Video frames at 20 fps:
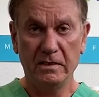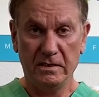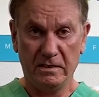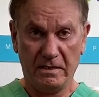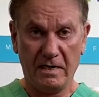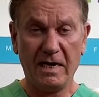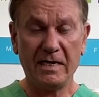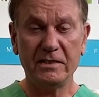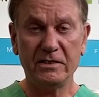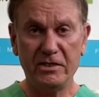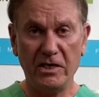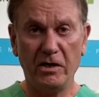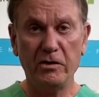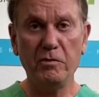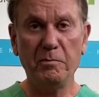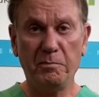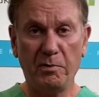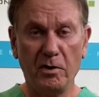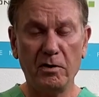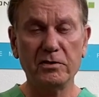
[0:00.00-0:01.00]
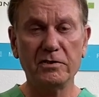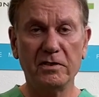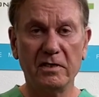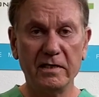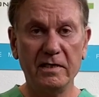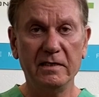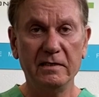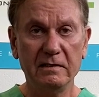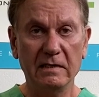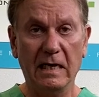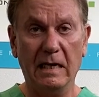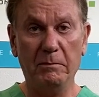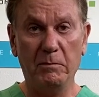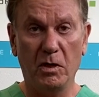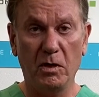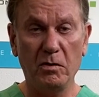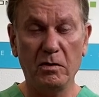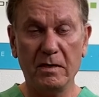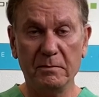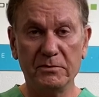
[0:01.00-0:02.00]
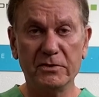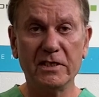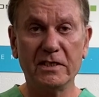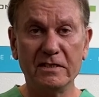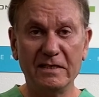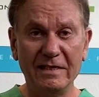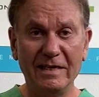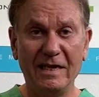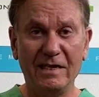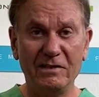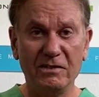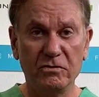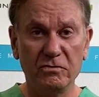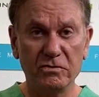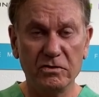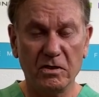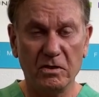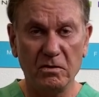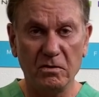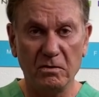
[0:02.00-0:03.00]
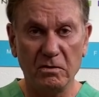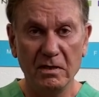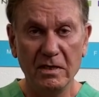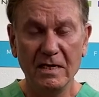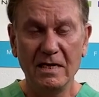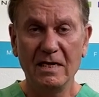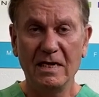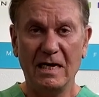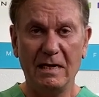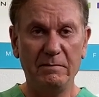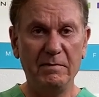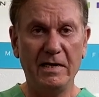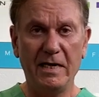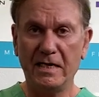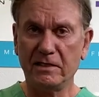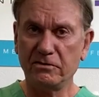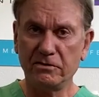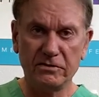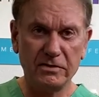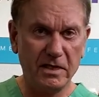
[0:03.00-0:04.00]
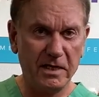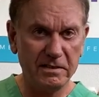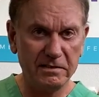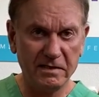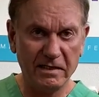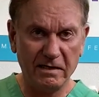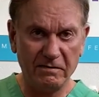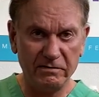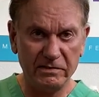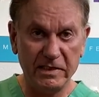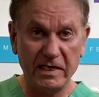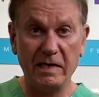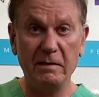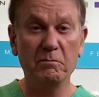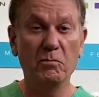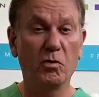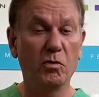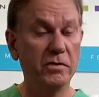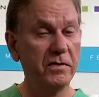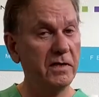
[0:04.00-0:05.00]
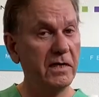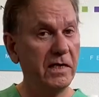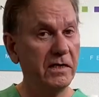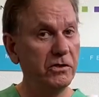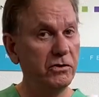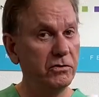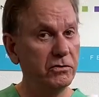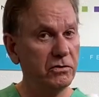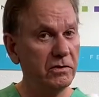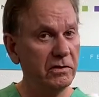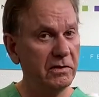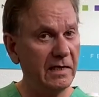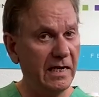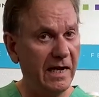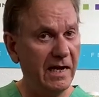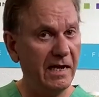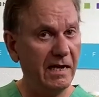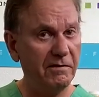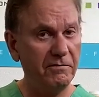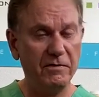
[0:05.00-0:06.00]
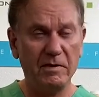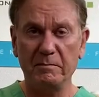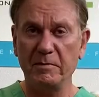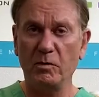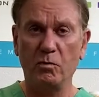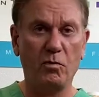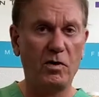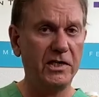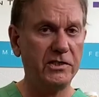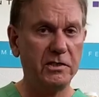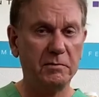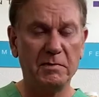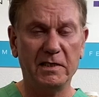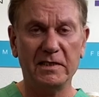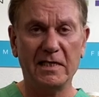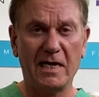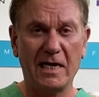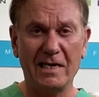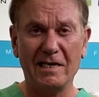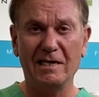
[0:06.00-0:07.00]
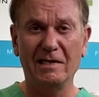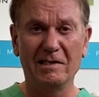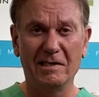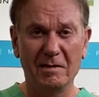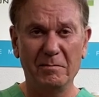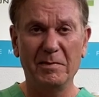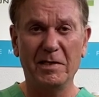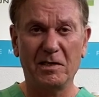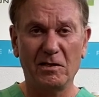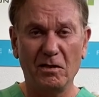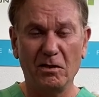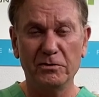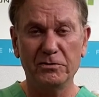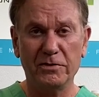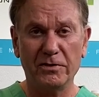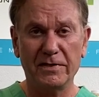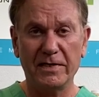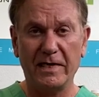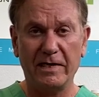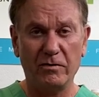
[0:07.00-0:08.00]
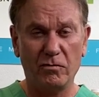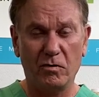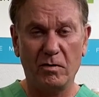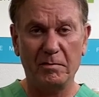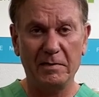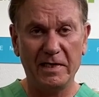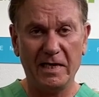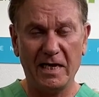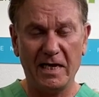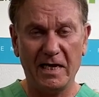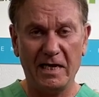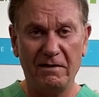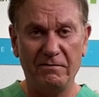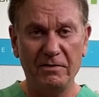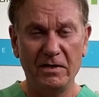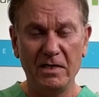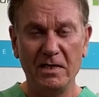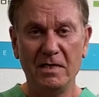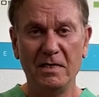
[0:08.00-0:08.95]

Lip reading: I can tell you personally, I'm old, I'm 68 years old. I've been exercising every day more than I usually have. I've been watching my diet a little bit closer than I normally have